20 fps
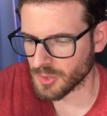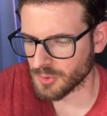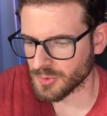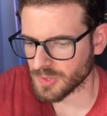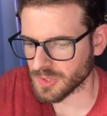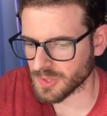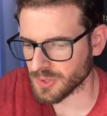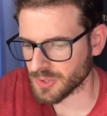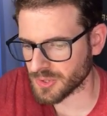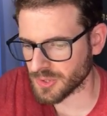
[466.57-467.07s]

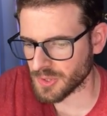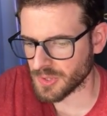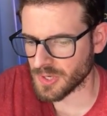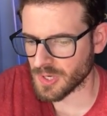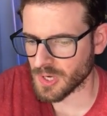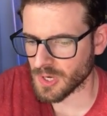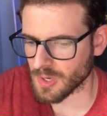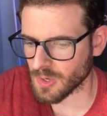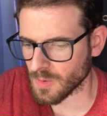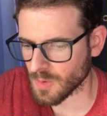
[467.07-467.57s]
Drizzle
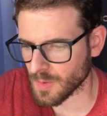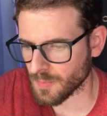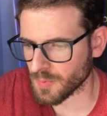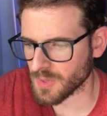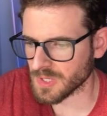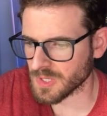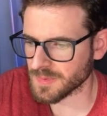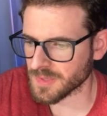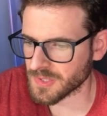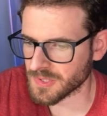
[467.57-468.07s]
Studio or
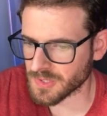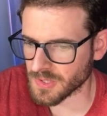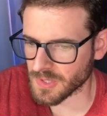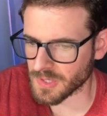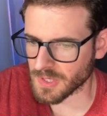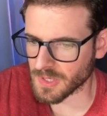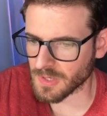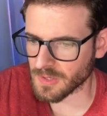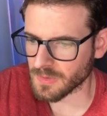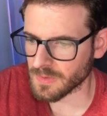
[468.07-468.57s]
Prisma
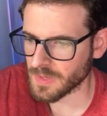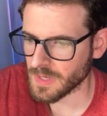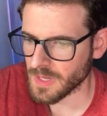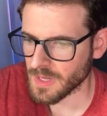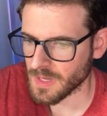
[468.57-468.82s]
Studio.